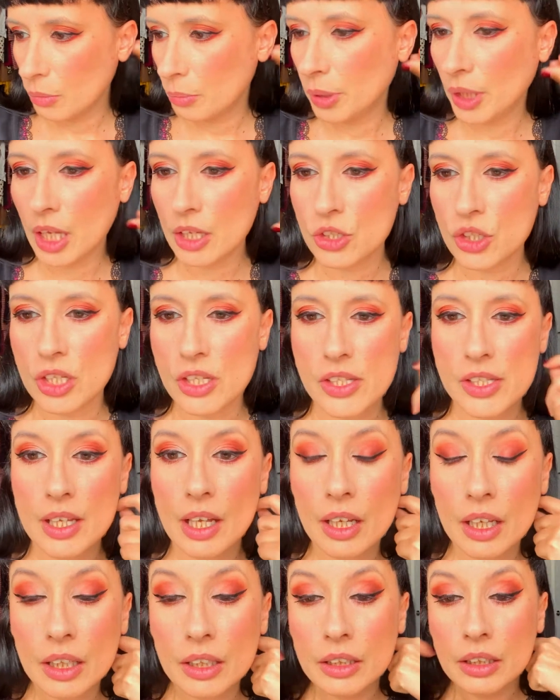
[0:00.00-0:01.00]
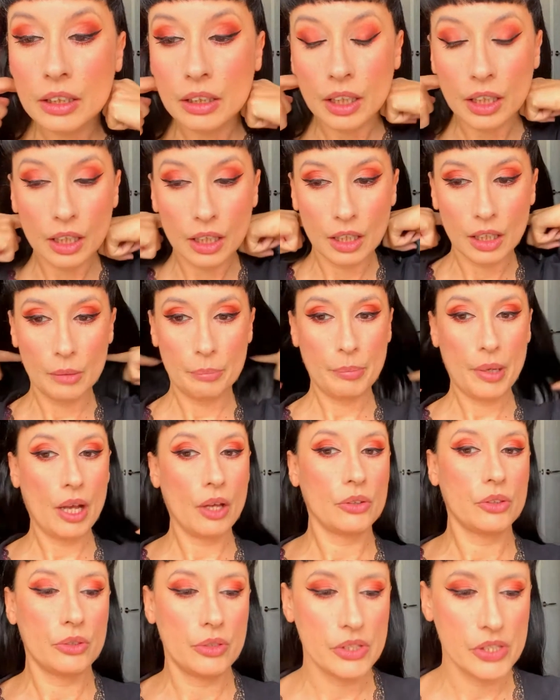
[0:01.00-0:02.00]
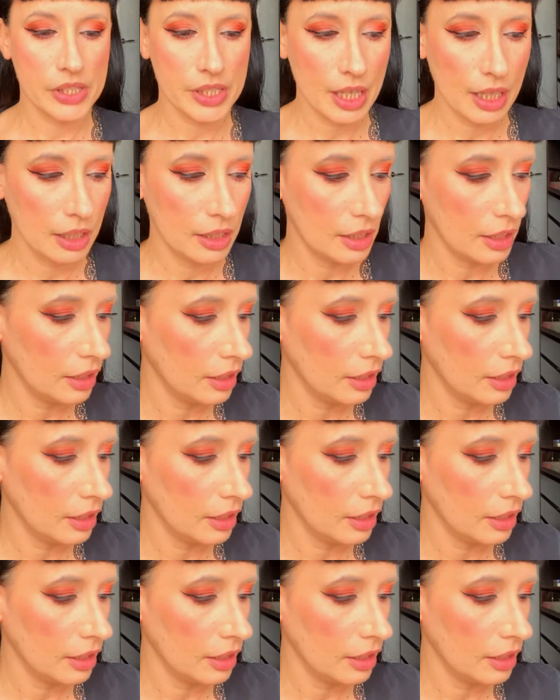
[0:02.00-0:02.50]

blush is done, powder is done.